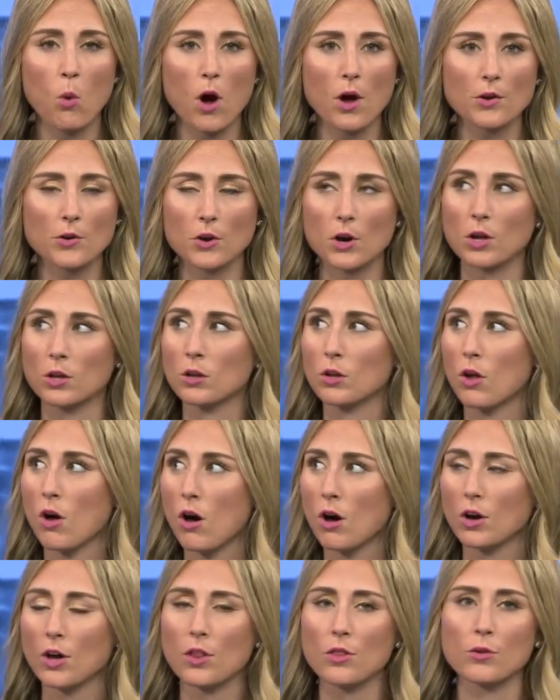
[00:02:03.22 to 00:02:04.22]
water
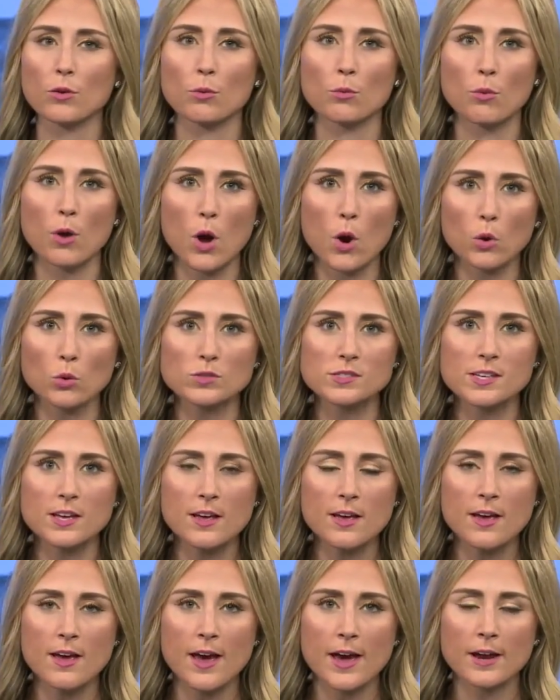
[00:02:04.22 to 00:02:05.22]
along the roads
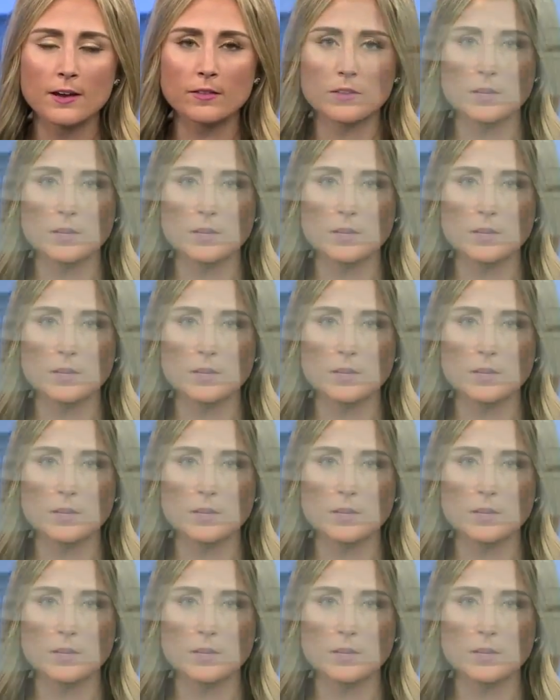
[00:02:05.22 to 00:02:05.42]
and a